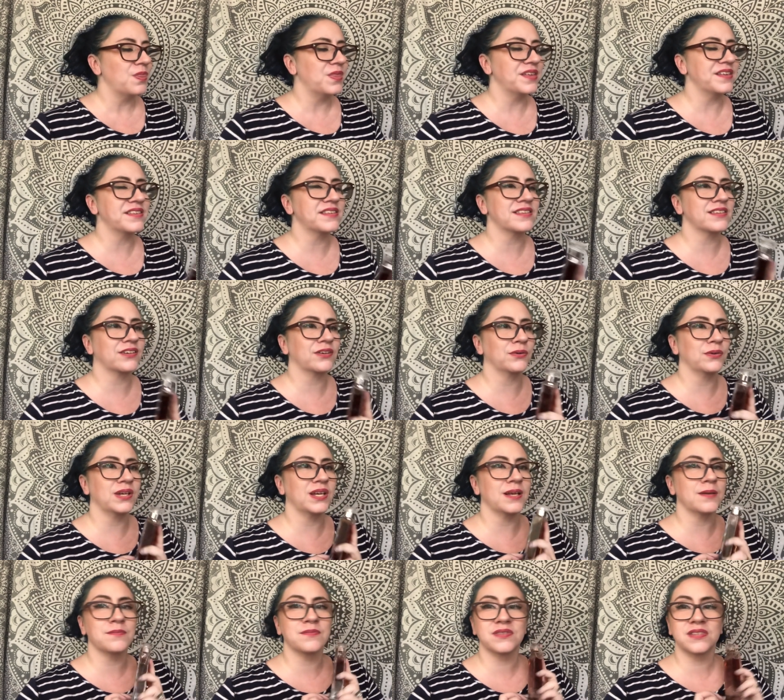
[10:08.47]
This
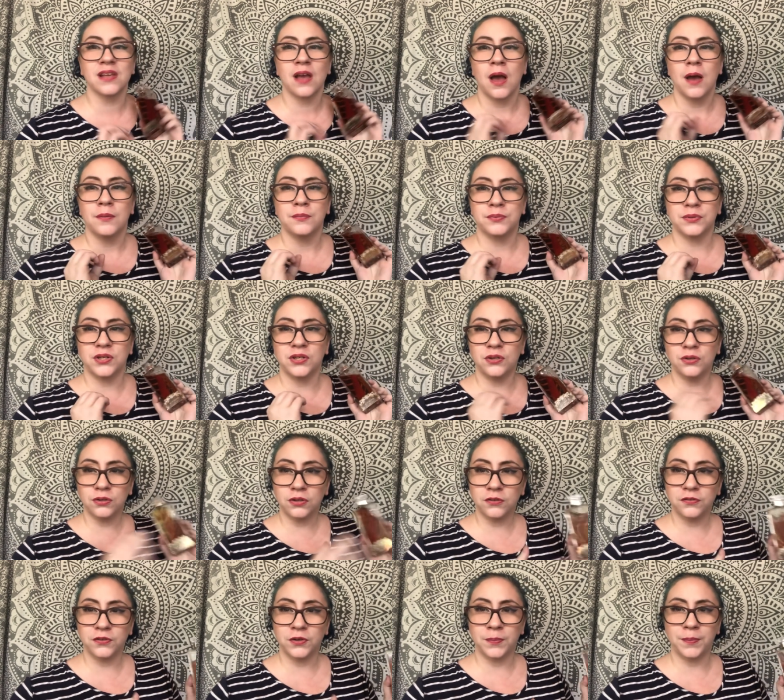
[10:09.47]
screams
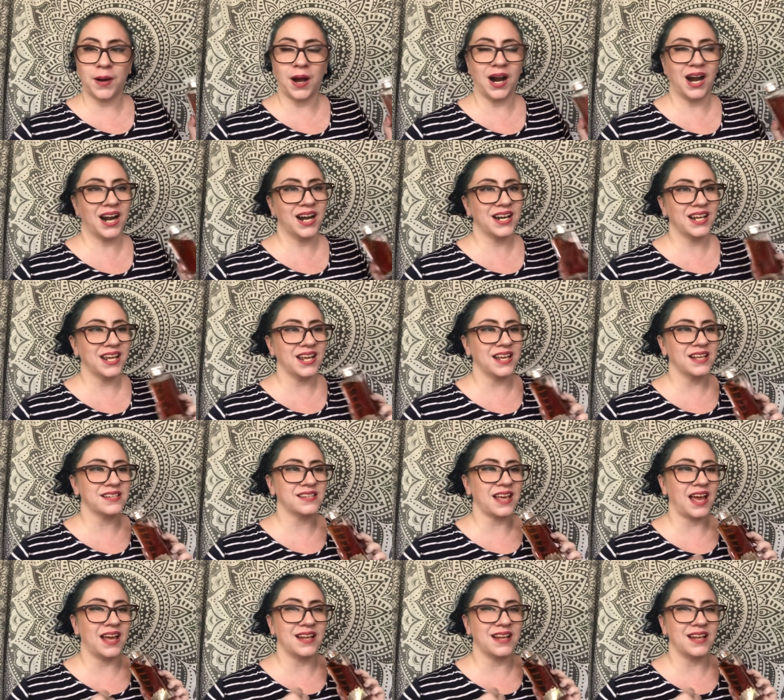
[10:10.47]
beautiful parties